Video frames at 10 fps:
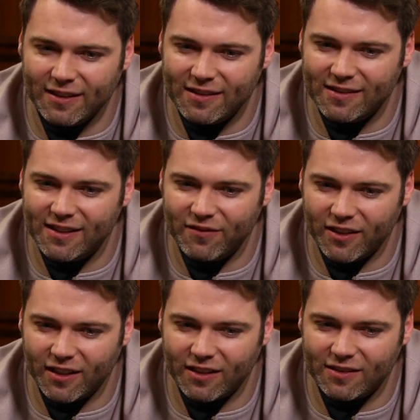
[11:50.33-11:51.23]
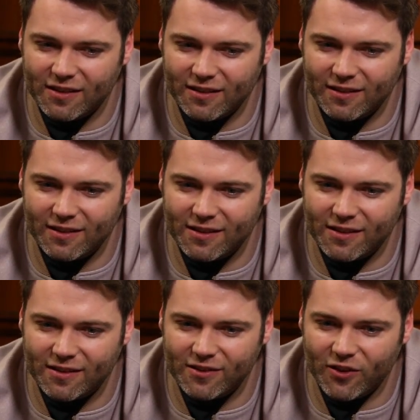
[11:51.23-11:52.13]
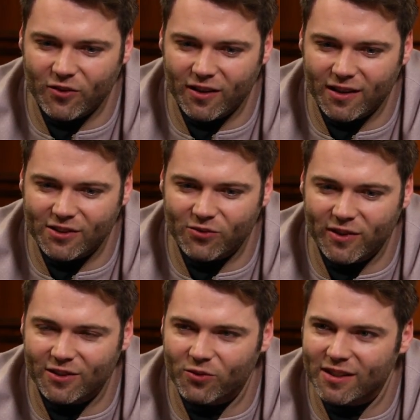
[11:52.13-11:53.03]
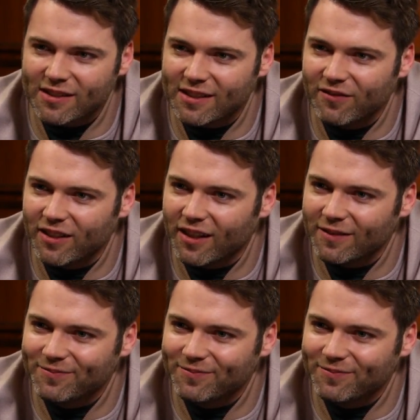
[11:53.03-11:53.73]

Zevia. It's a it's a soda that's sweetened with stevia.